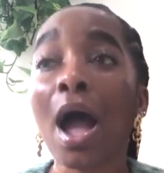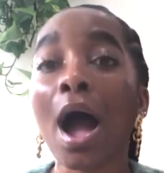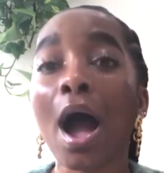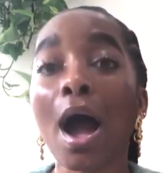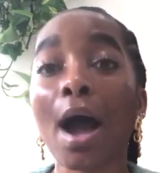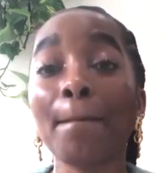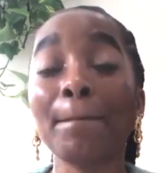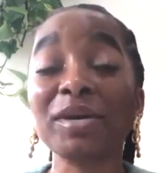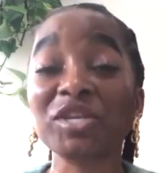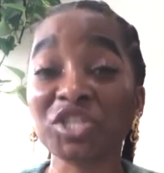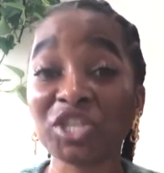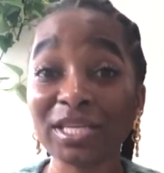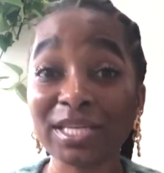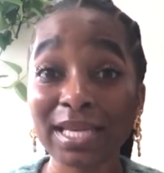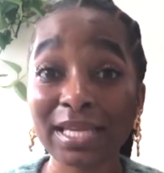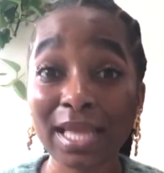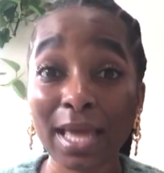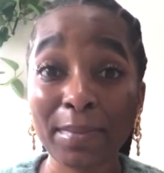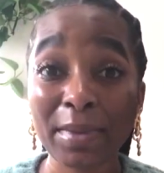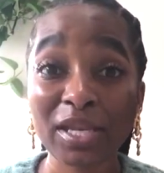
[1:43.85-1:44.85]
But she
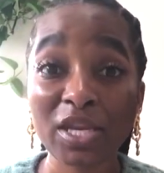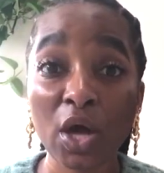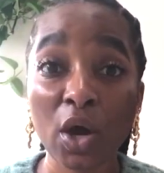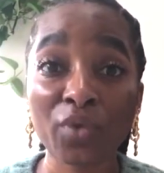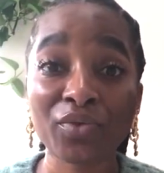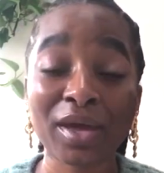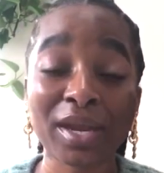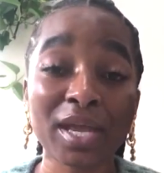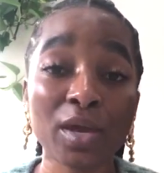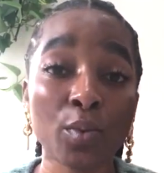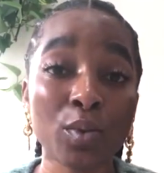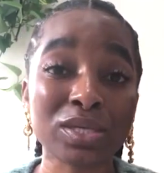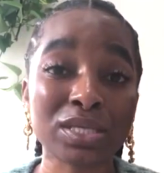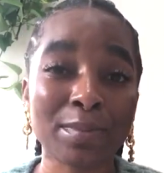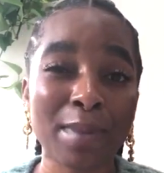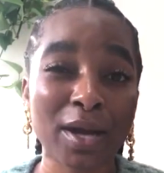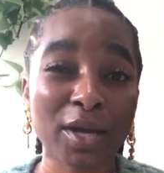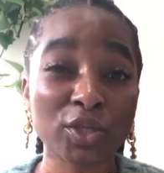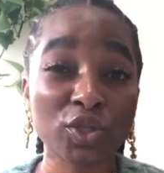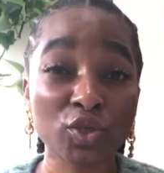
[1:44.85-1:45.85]
did let me know that it was
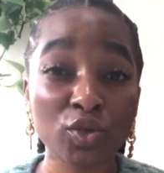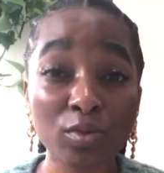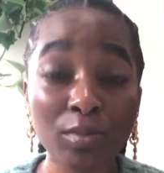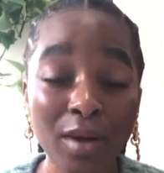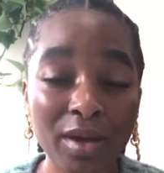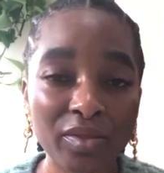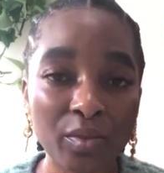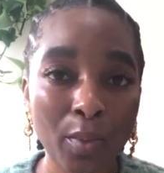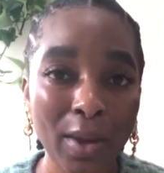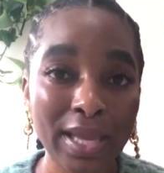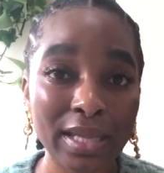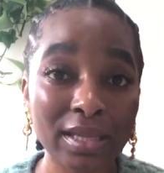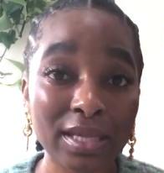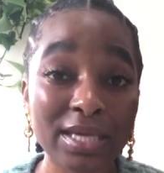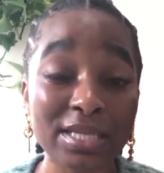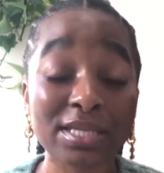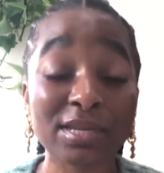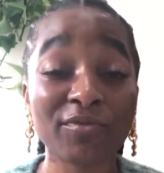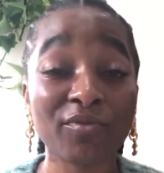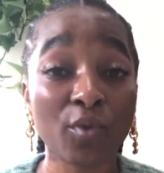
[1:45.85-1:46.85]
about a 2-month wait
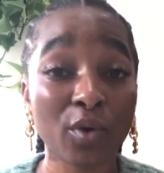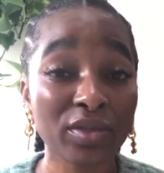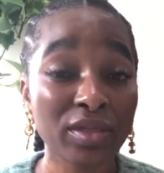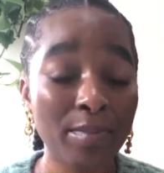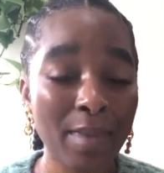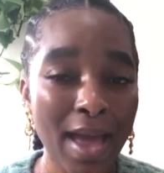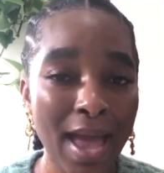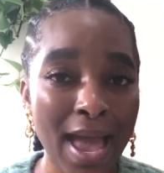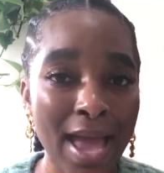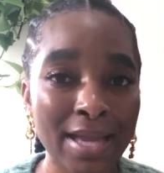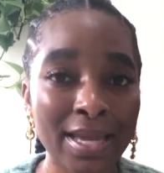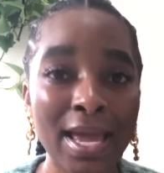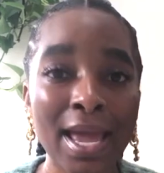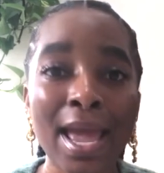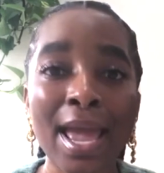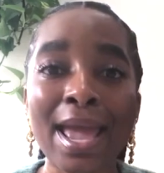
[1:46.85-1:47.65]
list for the bag,